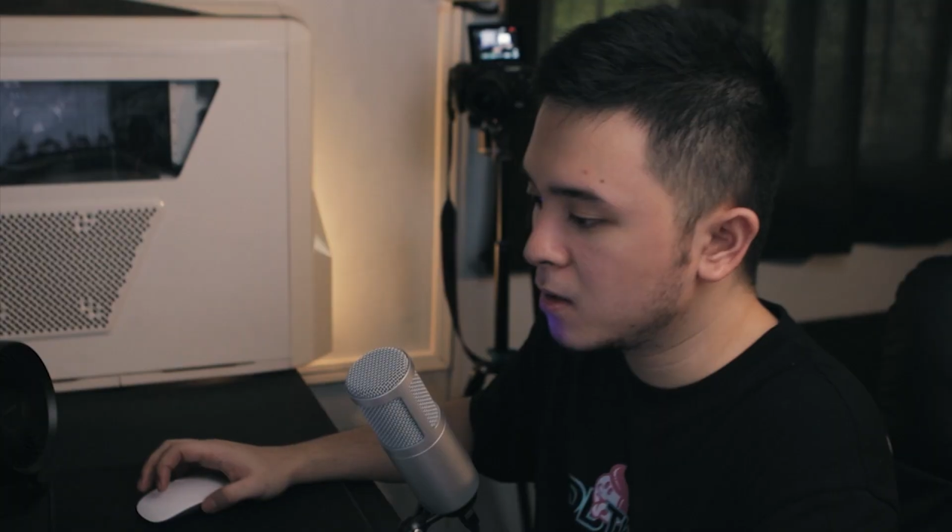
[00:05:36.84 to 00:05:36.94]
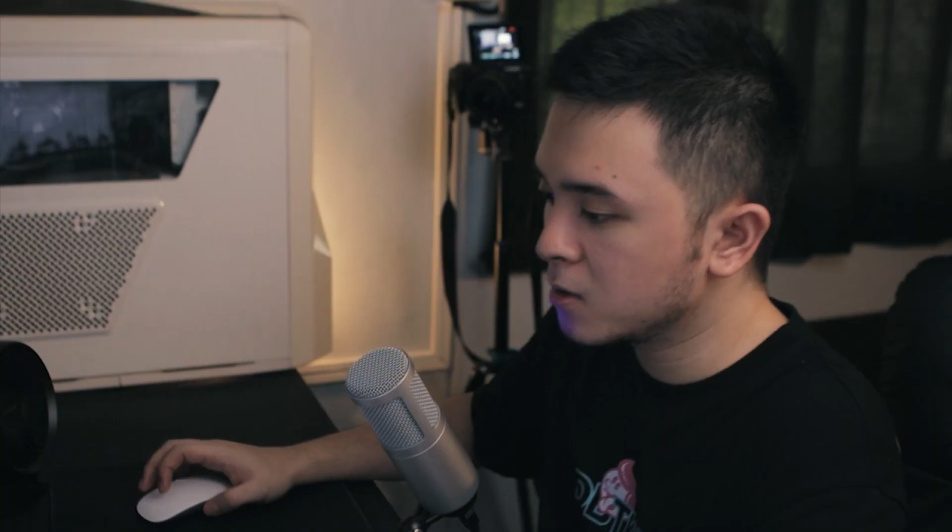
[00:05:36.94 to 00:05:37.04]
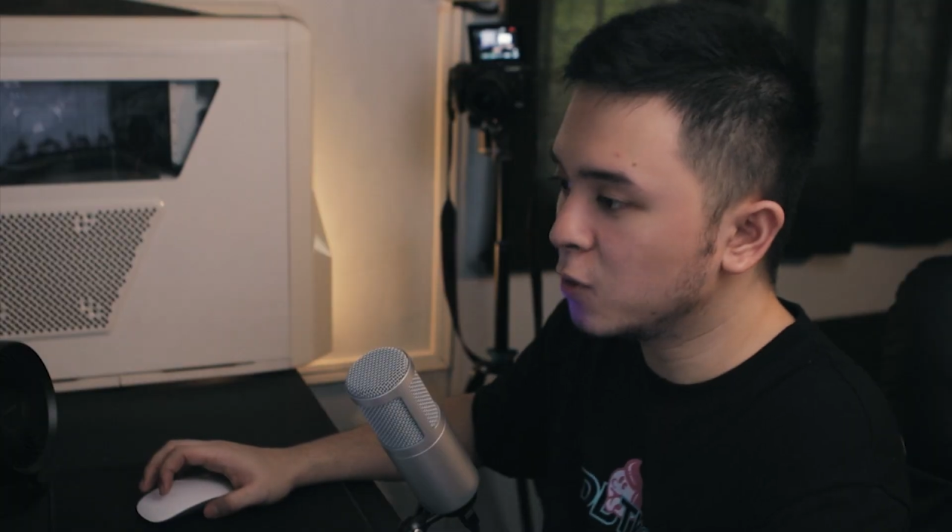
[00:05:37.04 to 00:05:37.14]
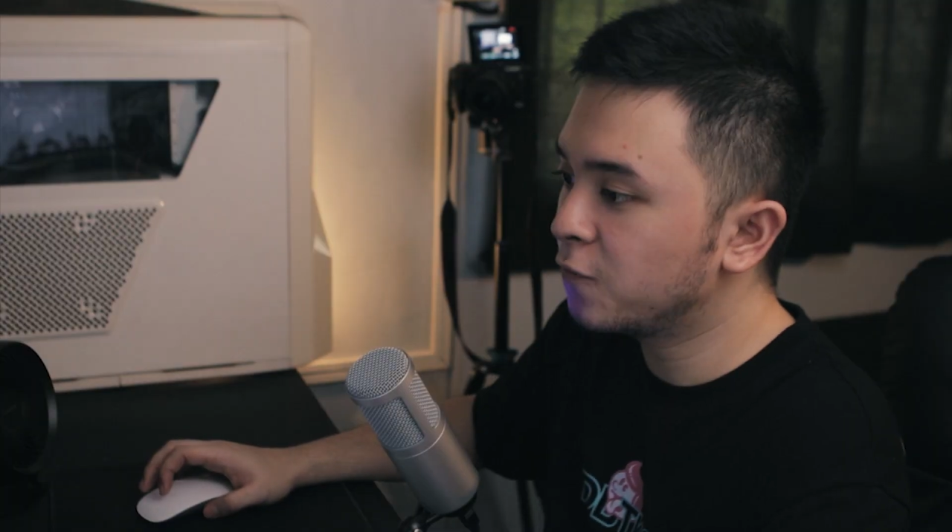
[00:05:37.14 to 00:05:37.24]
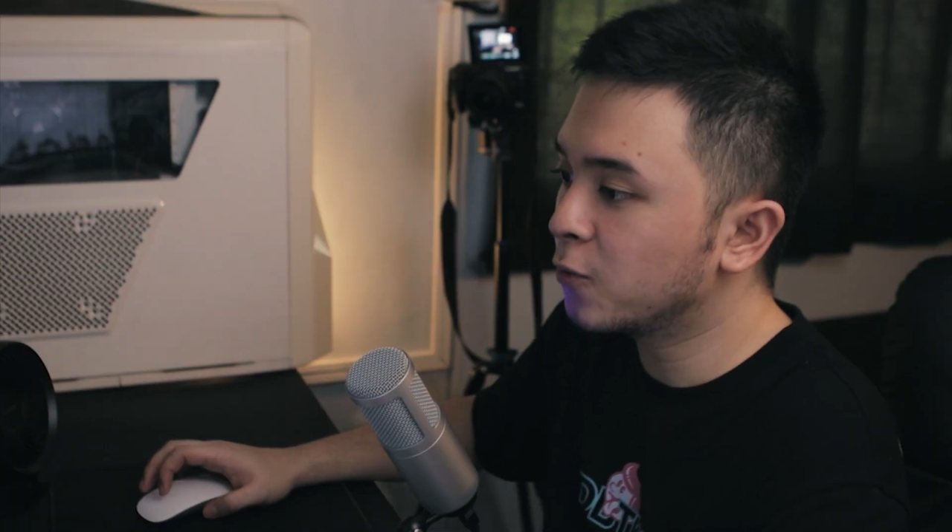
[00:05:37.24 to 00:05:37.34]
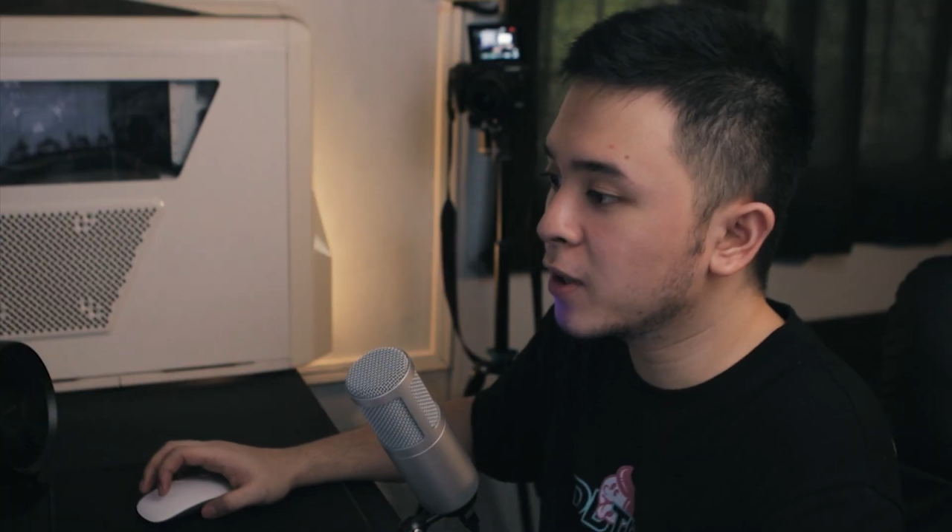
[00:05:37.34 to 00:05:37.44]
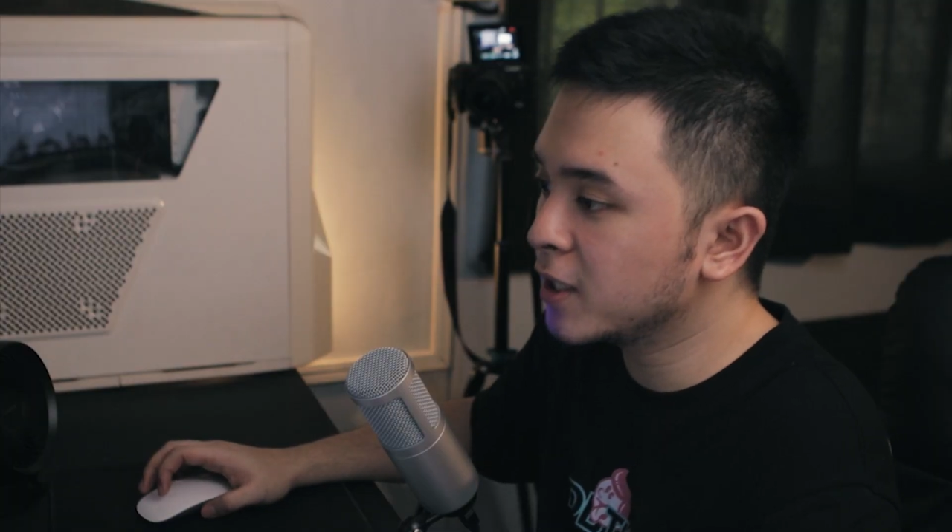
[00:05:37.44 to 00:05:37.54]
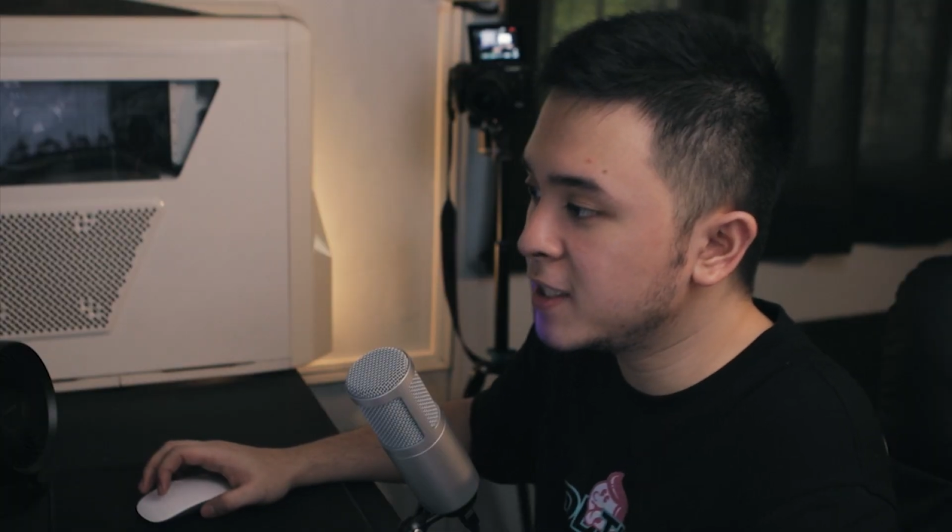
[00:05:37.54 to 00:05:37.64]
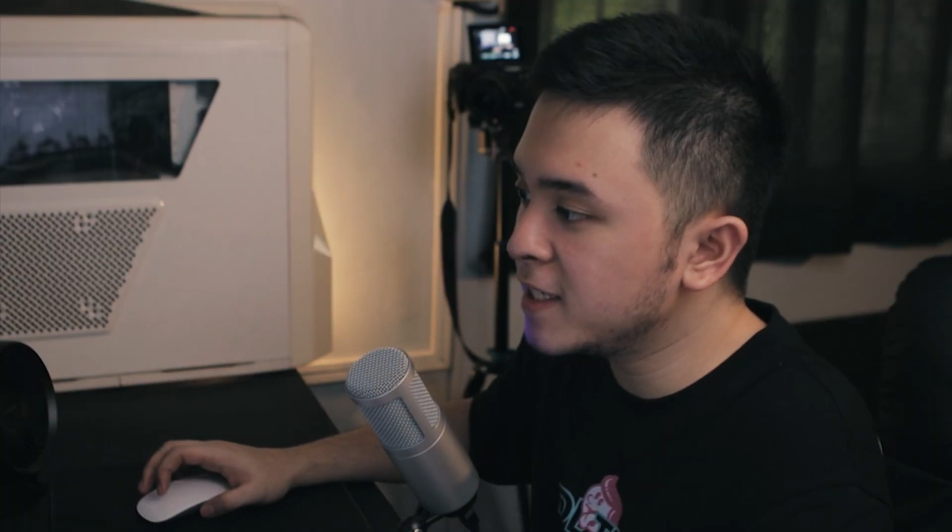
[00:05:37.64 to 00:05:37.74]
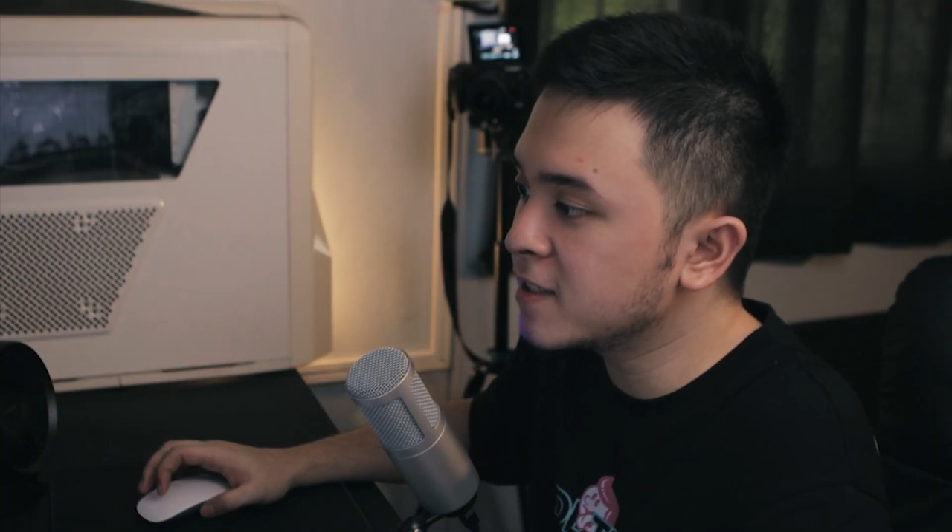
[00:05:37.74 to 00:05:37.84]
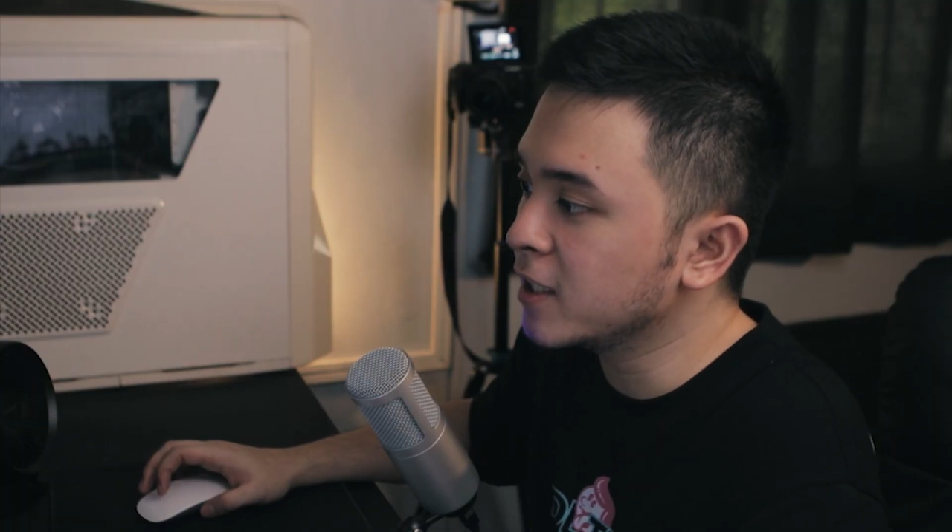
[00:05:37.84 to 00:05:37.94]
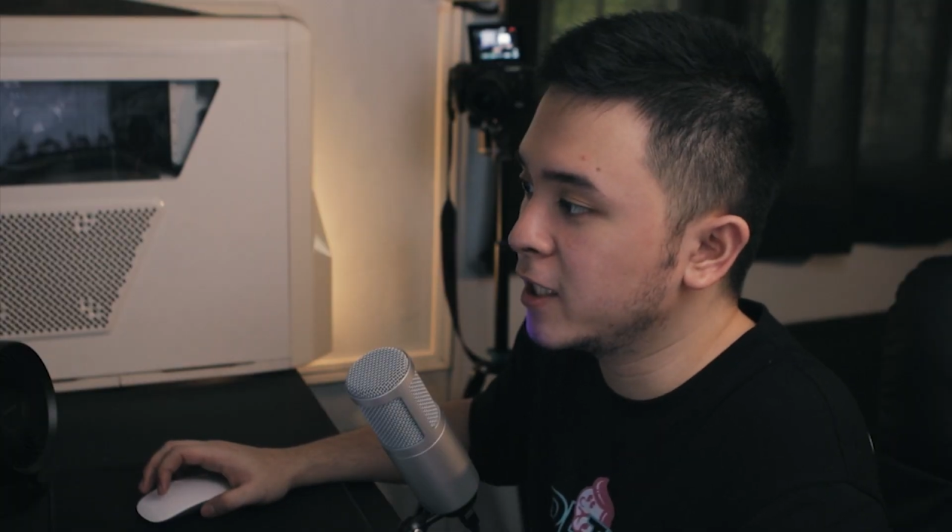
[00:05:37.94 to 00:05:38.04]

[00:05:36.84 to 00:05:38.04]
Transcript: So for the decent